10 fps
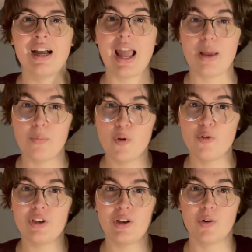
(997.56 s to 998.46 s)
a
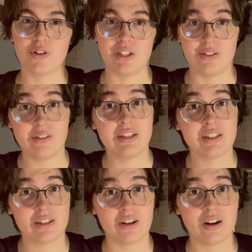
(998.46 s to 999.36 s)
movie or TV
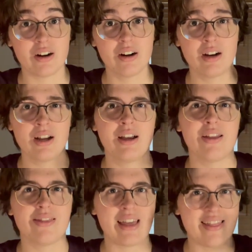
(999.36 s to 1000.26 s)
star
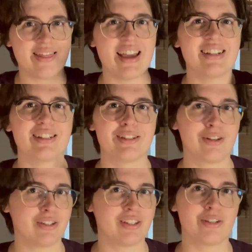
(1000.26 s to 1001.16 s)
that then
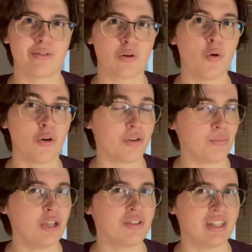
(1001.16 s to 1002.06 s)
starts to record
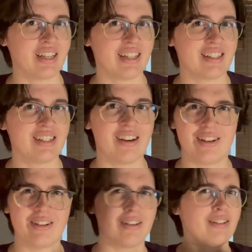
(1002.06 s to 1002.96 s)
music. It's
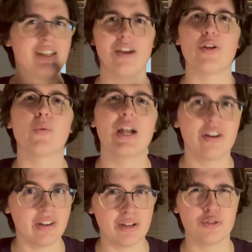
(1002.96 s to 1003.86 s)
not the other way
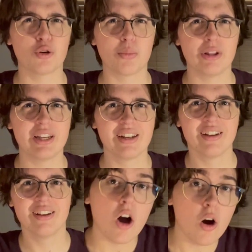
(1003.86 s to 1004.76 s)
around
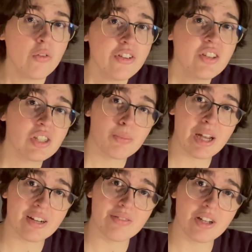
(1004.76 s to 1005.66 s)
normally. Over the
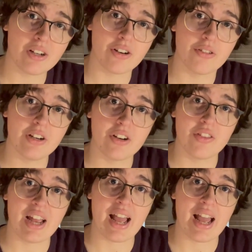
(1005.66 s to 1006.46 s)
span of their career, they